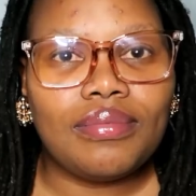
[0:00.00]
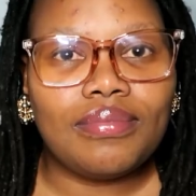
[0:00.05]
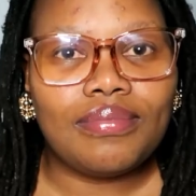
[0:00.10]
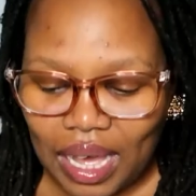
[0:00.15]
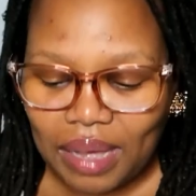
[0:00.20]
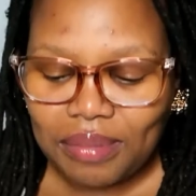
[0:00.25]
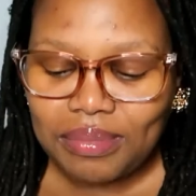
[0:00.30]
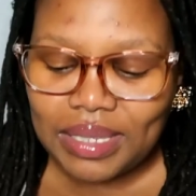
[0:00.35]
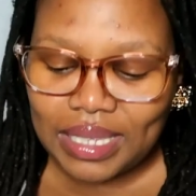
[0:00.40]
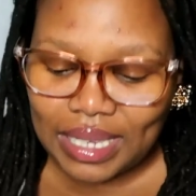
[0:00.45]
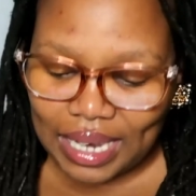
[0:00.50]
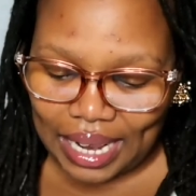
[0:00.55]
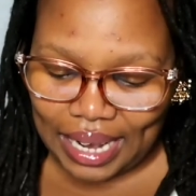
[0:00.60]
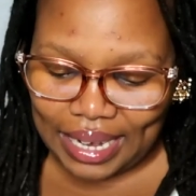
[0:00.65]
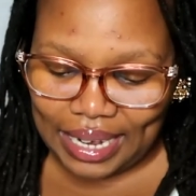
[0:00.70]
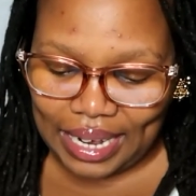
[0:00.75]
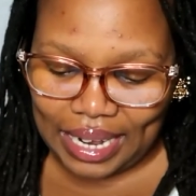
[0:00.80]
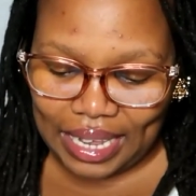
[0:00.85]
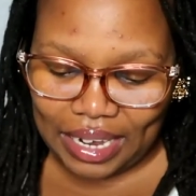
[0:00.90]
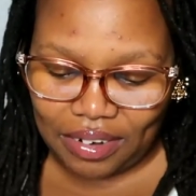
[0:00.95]
I'm
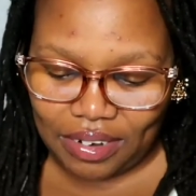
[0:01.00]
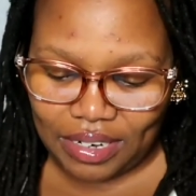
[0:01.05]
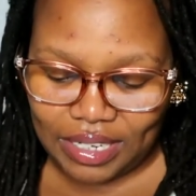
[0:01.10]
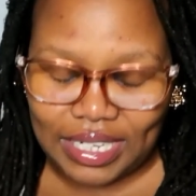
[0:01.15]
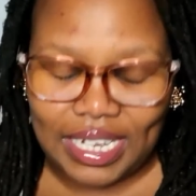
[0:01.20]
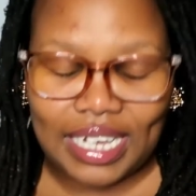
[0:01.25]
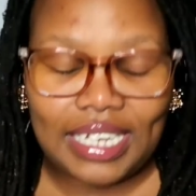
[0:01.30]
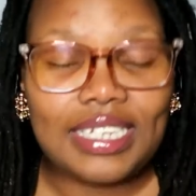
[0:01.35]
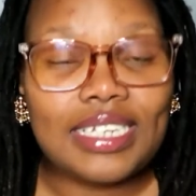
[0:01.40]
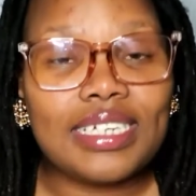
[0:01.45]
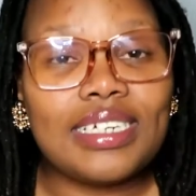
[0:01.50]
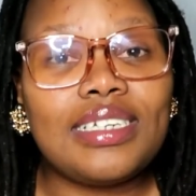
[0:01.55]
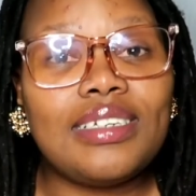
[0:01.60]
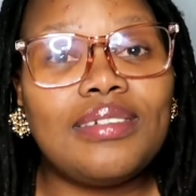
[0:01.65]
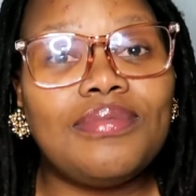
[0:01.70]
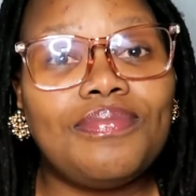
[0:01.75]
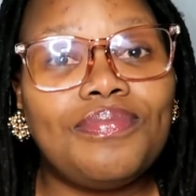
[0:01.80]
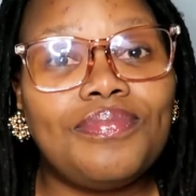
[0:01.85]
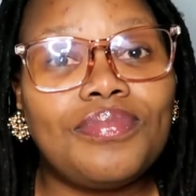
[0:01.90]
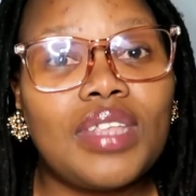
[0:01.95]
slightly irritated.
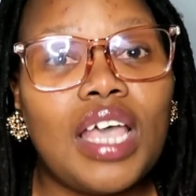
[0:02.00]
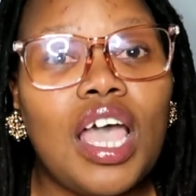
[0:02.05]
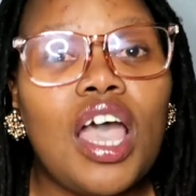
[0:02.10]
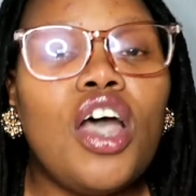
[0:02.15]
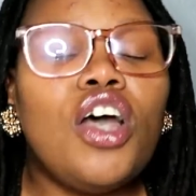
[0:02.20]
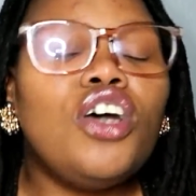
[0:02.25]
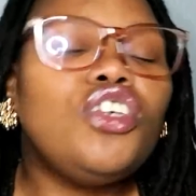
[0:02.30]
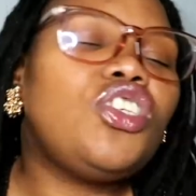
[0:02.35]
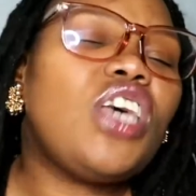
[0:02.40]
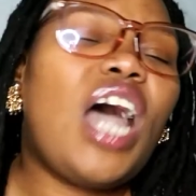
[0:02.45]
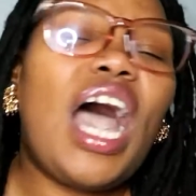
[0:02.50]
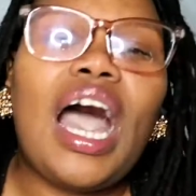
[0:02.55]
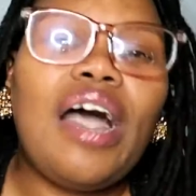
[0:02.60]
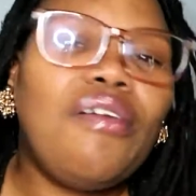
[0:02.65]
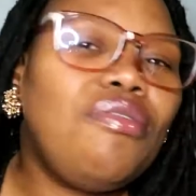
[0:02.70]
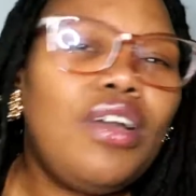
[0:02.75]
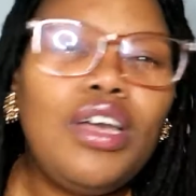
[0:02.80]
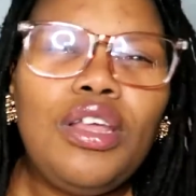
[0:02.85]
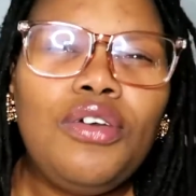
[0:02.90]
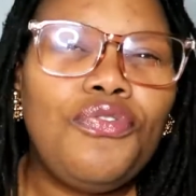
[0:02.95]
So
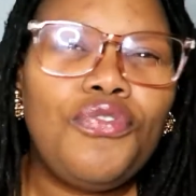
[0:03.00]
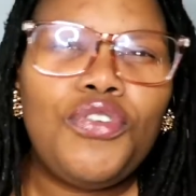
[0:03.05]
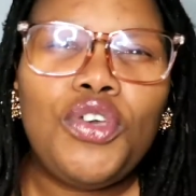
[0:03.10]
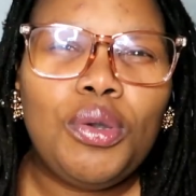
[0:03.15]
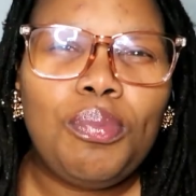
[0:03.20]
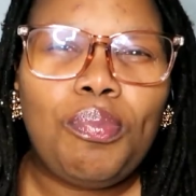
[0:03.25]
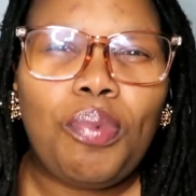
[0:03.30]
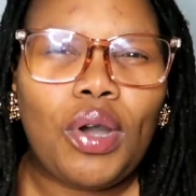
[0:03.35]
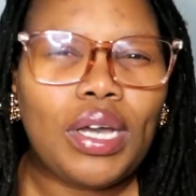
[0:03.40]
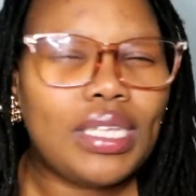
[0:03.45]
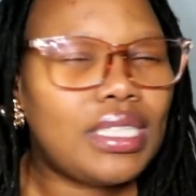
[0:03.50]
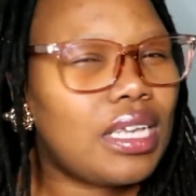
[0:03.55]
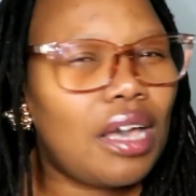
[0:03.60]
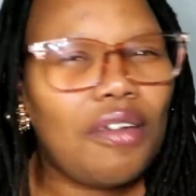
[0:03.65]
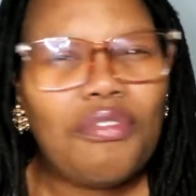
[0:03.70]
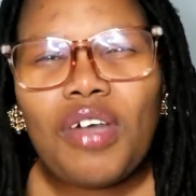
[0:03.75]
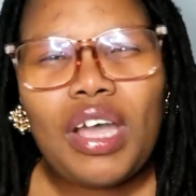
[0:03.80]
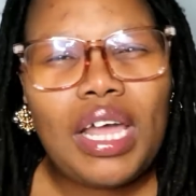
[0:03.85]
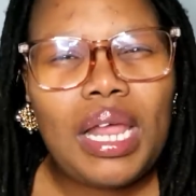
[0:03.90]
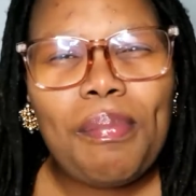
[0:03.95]
I've got a few points.
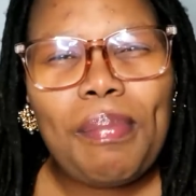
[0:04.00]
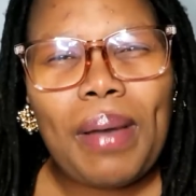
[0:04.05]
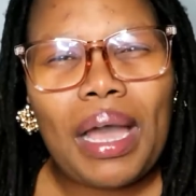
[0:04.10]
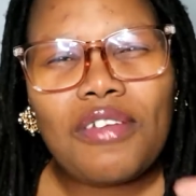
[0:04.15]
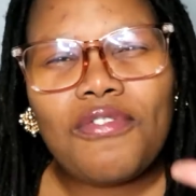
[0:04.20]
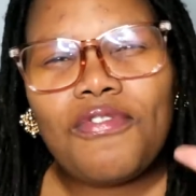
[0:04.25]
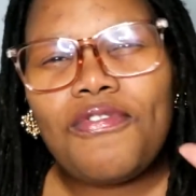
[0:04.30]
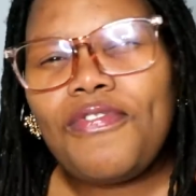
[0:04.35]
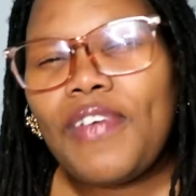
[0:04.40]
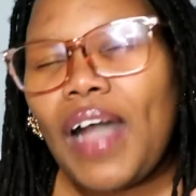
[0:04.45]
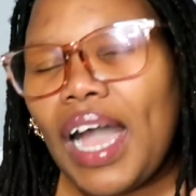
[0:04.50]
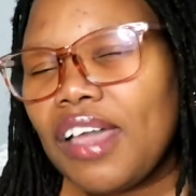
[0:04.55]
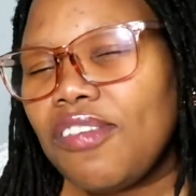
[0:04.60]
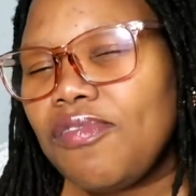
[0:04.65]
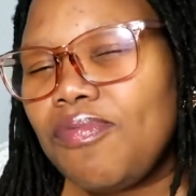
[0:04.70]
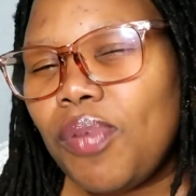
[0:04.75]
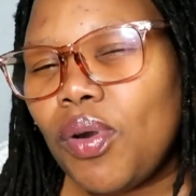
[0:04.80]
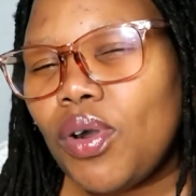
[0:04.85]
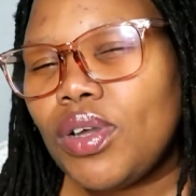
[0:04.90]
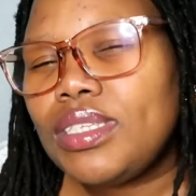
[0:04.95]
I've got about
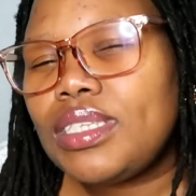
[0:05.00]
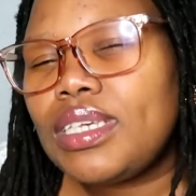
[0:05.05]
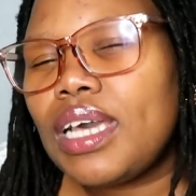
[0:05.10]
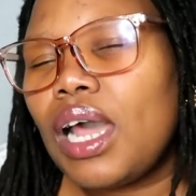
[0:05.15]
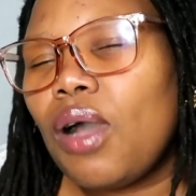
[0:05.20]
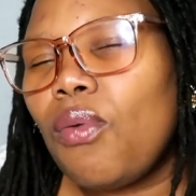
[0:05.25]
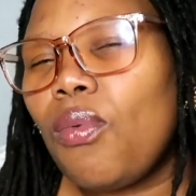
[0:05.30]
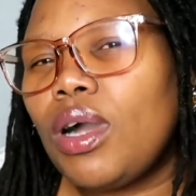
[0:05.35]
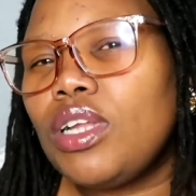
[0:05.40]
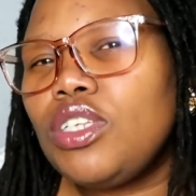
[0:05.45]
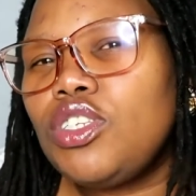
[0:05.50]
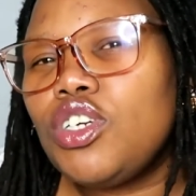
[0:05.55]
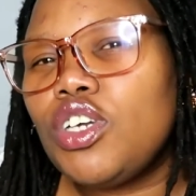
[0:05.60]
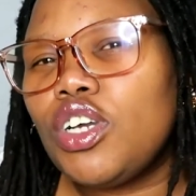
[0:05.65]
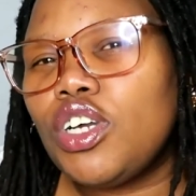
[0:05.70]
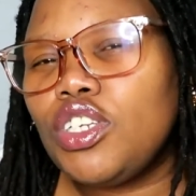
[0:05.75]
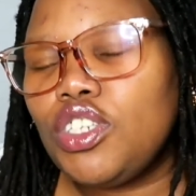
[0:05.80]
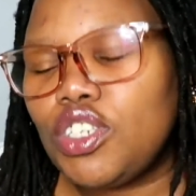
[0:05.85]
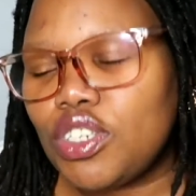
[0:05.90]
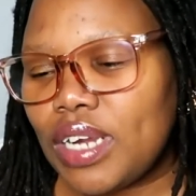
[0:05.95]
5 points that I want to
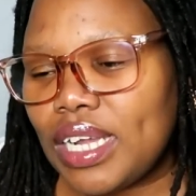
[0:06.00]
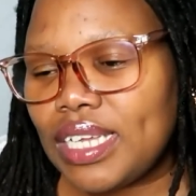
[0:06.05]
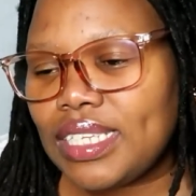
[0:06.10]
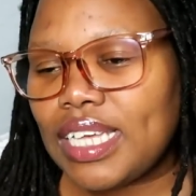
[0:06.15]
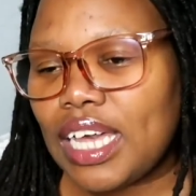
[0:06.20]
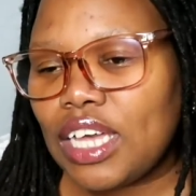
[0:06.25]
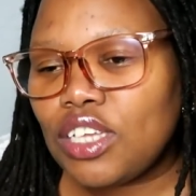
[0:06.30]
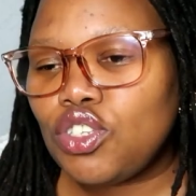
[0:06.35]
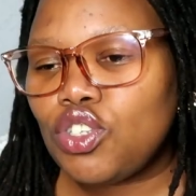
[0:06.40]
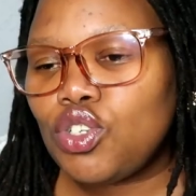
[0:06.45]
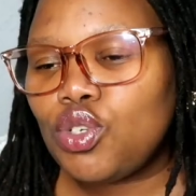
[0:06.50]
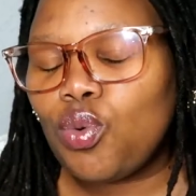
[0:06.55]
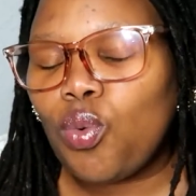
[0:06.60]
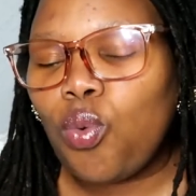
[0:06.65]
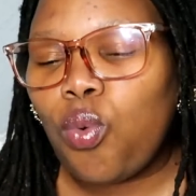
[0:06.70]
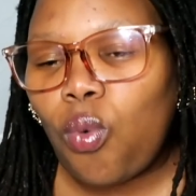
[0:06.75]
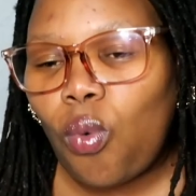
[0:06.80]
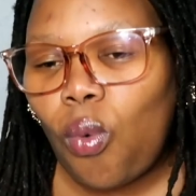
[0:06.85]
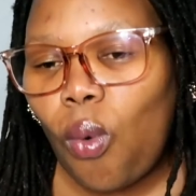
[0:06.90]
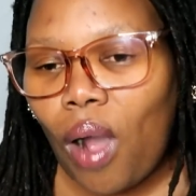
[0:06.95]
address as to
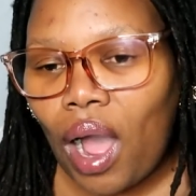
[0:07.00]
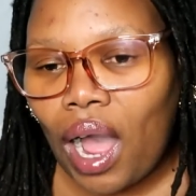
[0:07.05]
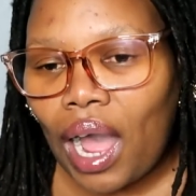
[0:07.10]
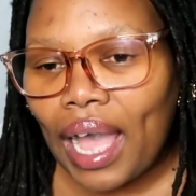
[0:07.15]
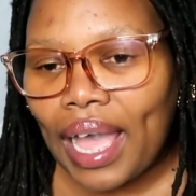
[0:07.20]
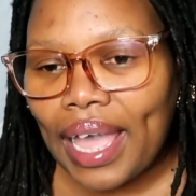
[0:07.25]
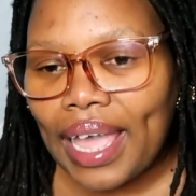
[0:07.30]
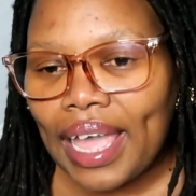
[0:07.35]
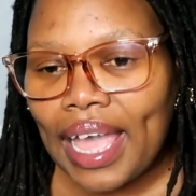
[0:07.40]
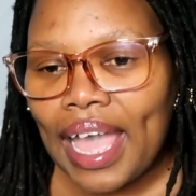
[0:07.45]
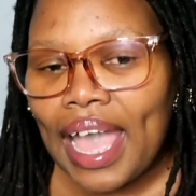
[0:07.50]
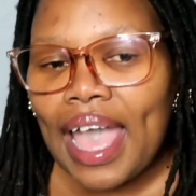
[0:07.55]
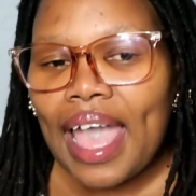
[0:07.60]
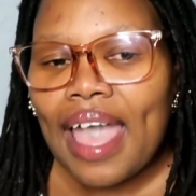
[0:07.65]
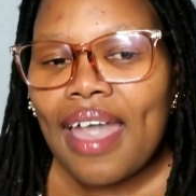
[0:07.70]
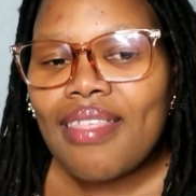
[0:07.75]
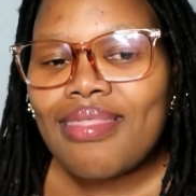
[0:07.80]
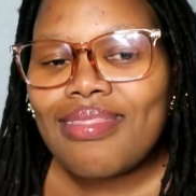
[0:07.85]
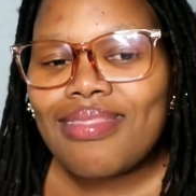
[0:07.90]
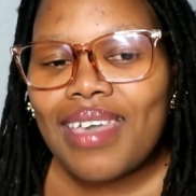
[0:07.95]
why
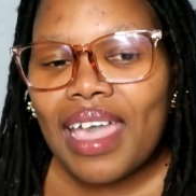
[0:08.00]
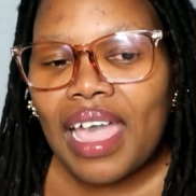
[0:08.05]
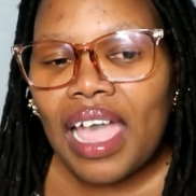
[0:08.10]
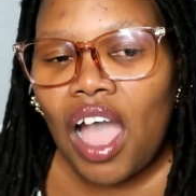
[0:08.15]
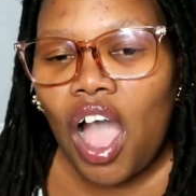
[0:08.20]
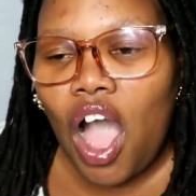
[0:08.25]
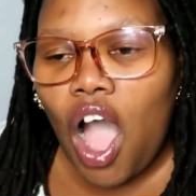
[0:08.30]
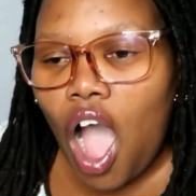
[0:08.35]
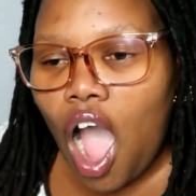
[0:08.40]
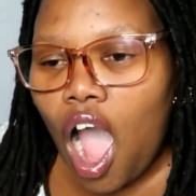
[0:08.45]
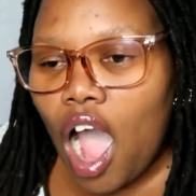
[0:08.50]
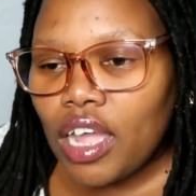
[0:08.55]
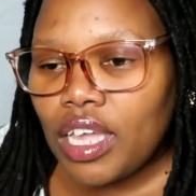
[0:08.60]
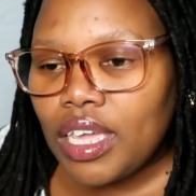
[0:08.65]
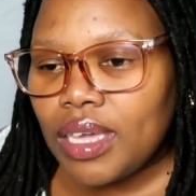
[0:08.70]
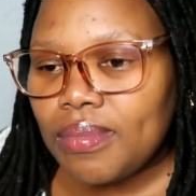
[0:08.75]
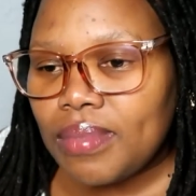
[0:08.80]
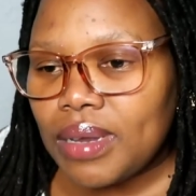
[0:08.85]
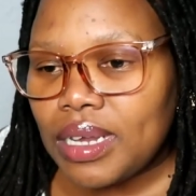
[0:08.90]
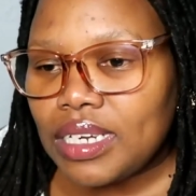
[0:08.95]
their
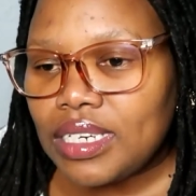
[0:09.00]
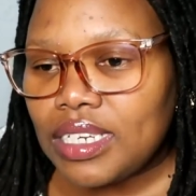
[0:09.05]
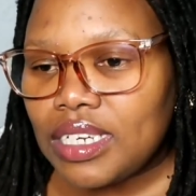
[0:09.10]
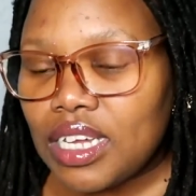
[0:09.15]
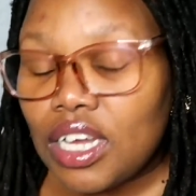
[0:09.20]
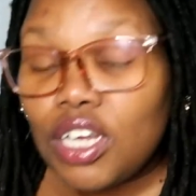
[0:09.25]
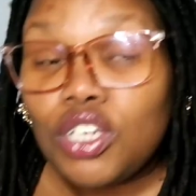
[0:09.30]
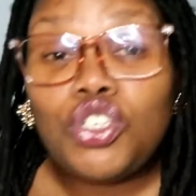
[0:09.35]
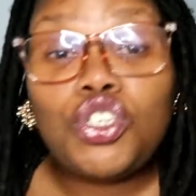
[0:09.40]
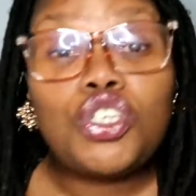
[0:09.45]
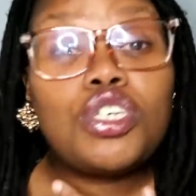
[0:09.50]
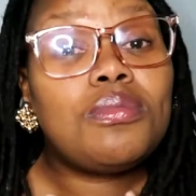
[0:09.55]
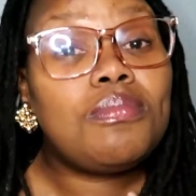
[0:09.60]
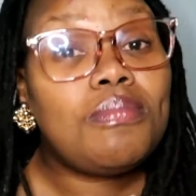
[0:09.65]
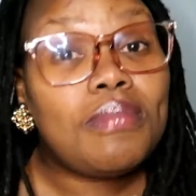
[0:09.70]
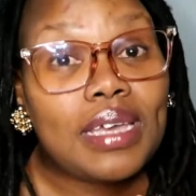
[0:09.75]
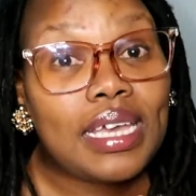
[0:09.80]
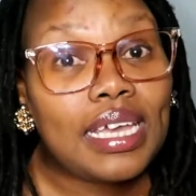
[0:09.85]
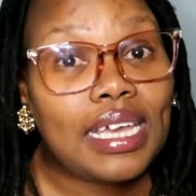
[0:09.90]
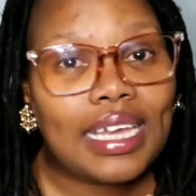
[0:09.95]
argument to
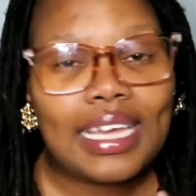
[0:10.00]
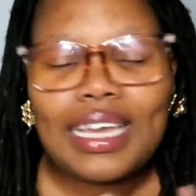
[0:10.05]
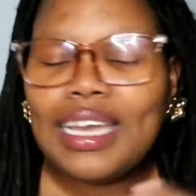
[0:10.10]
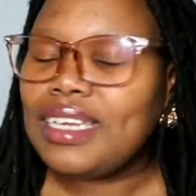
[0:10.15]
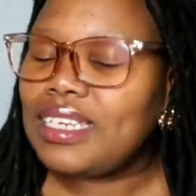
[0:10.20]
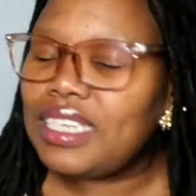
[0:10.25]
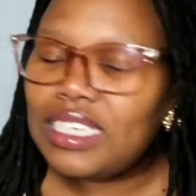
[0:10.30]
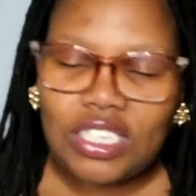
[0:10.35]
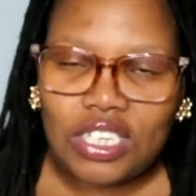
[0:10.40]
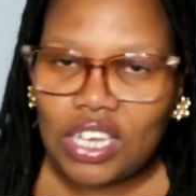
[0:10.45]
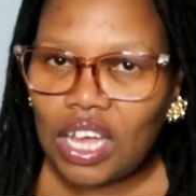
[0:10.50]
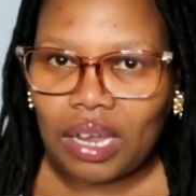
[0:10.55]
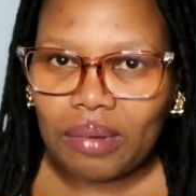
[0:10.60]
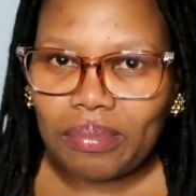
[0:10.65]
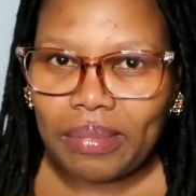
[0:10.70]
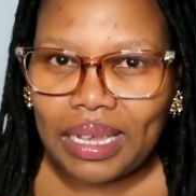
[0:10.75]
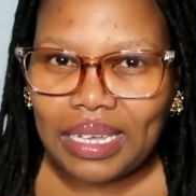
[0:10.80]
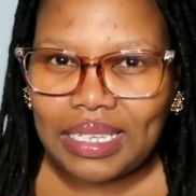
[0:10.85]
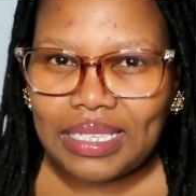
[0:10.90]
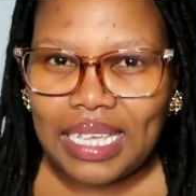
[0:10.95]
me does not
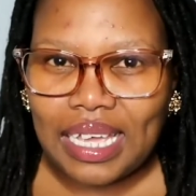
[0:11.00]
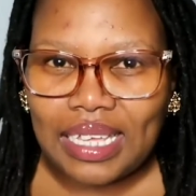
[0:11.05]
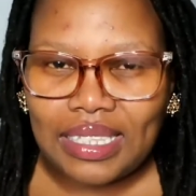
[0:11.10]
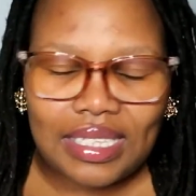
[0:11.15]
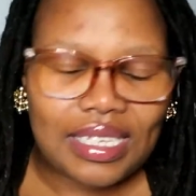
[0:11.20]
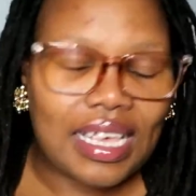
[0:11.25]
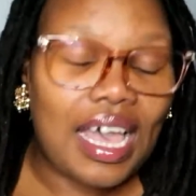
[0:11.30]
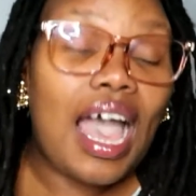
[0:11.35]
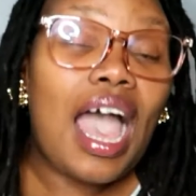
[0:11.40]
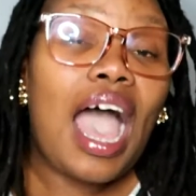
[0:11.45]
make sense.